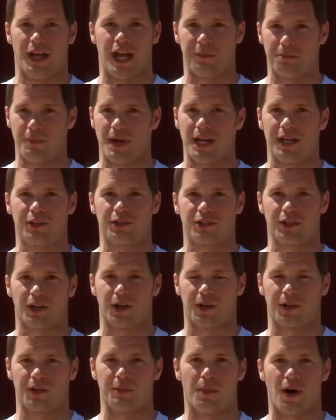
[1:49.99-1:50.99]
and make
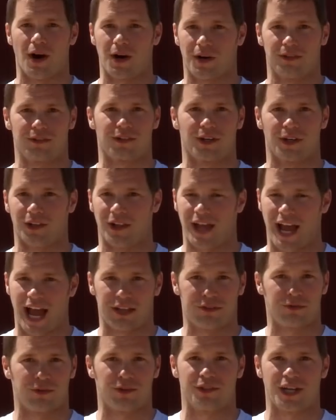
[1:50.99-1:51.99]
sure the barn is gonna
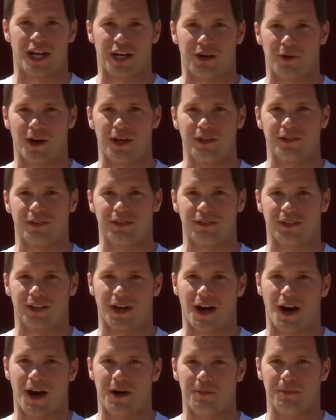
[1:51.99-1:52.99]
last for generations to
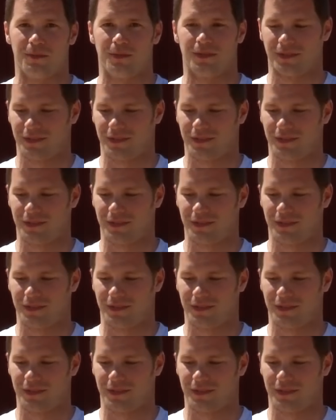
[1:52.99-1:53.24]
come.